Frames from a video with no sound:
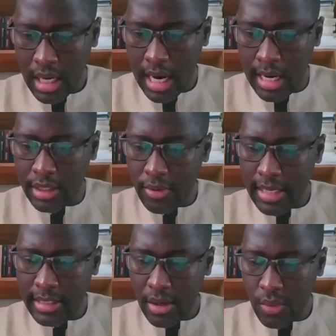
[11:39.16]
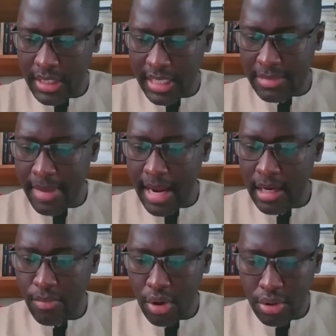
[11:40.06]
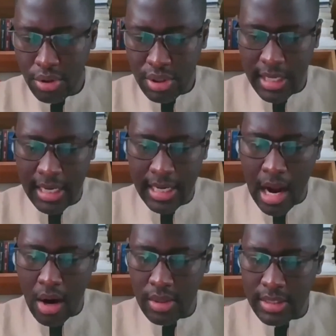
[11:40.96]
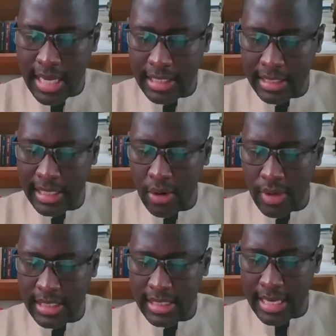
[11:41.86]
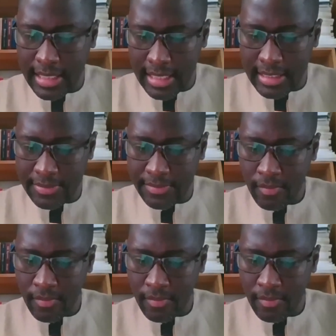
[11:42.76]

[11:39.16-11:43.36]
a literature which is mainly produced in Anglo-centric knowledge centers,